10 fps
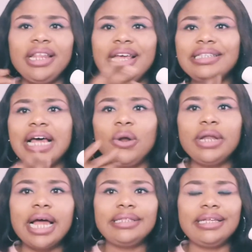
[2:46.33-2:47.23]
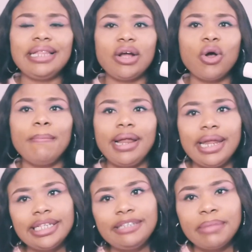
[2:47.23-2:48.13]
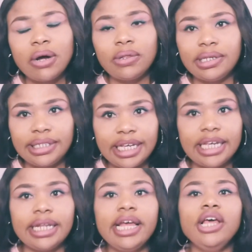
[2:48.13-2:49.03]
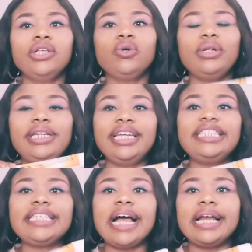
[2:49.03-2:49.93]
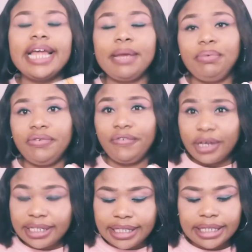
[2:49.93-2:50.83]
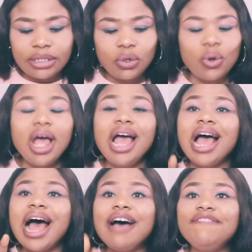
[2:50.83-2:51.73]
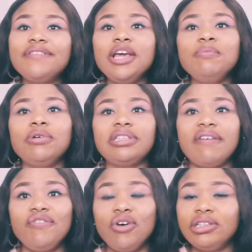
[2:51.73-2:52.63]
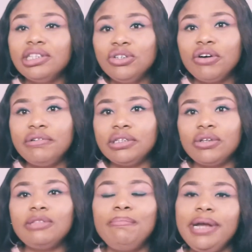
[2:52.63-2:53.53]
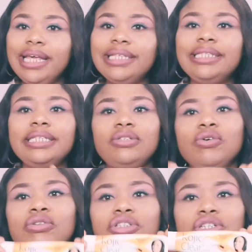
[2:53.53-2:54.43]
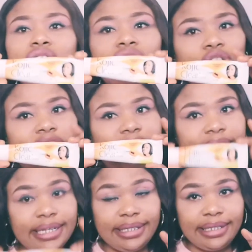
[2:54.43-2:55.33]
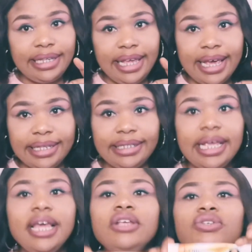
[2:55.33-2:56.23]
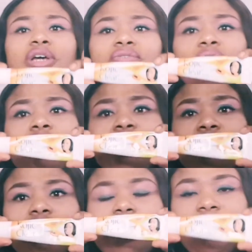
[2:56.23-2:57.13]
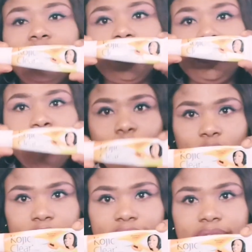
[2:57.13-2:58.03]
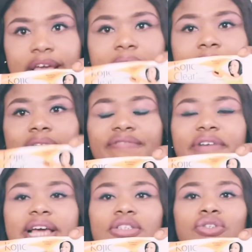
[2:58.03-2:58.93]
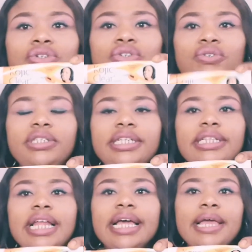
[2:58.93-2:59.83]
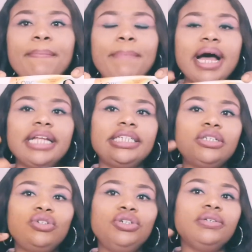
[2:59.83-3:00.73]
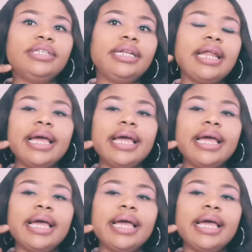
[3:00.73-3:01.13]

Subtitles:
there's another thing they call melasma on the skin. So this can help you fix it. So after you must have gotten your result, please discontinue using this. Yes. So if you want to use this for spots, I advise you use it like a patch. Use it